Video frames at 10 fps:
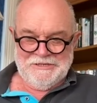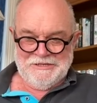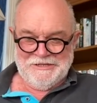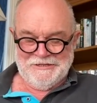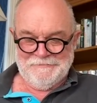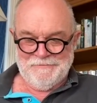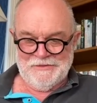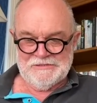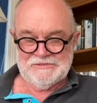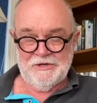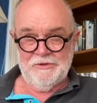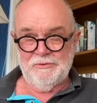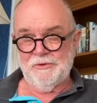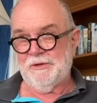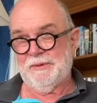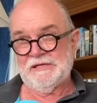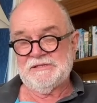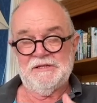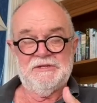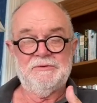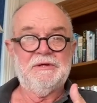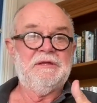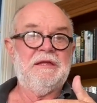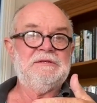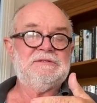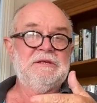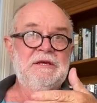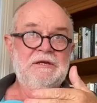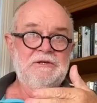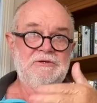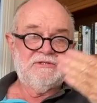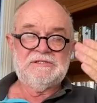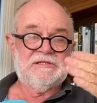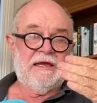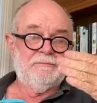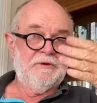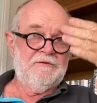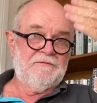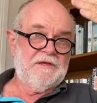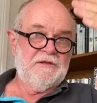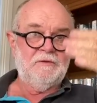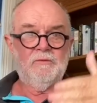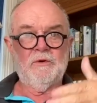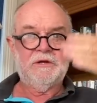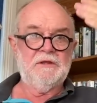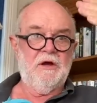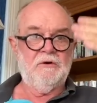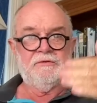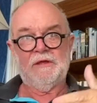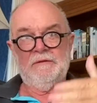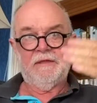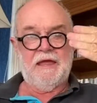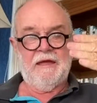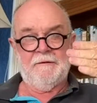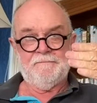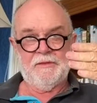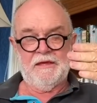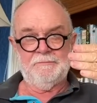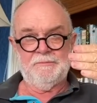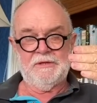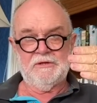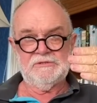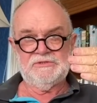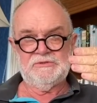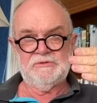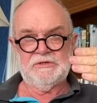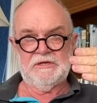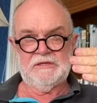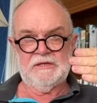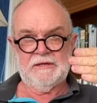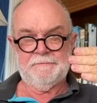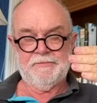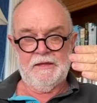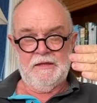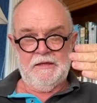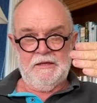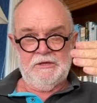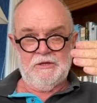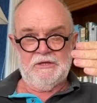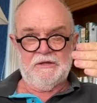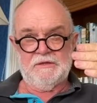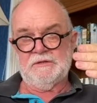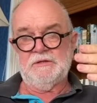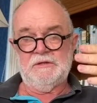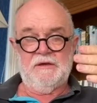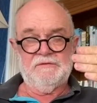So all you're basically doing then is using slab reefing, walking the whole thing down, and because you can, you have your